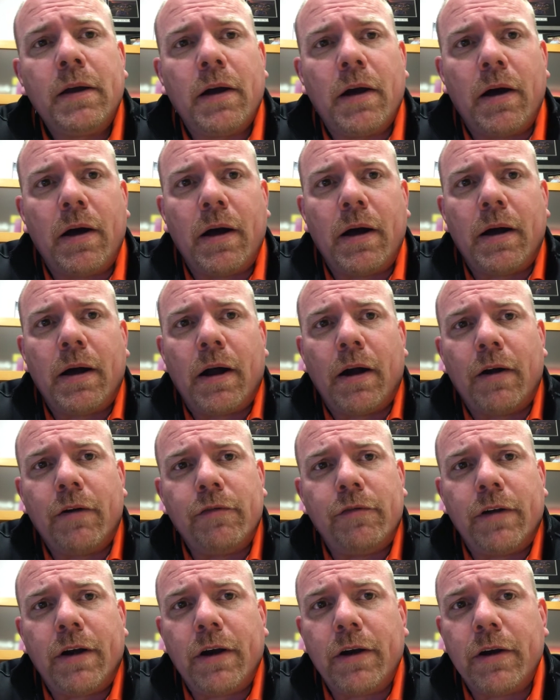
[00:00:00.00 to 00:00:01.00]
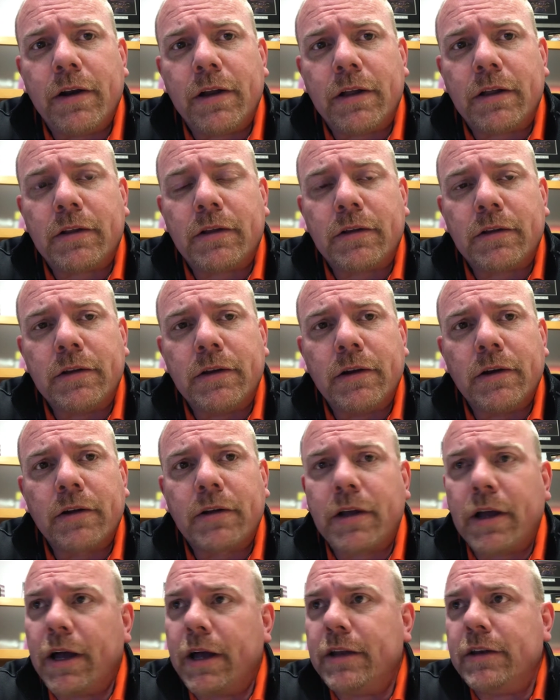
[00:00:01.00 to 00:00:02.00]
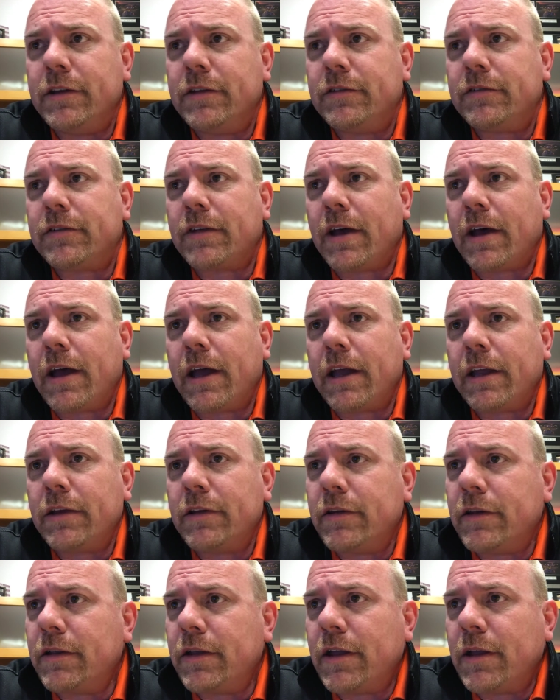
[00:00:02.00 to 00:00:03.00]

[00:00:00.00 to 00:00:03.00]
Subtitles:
are very clear-cut designed,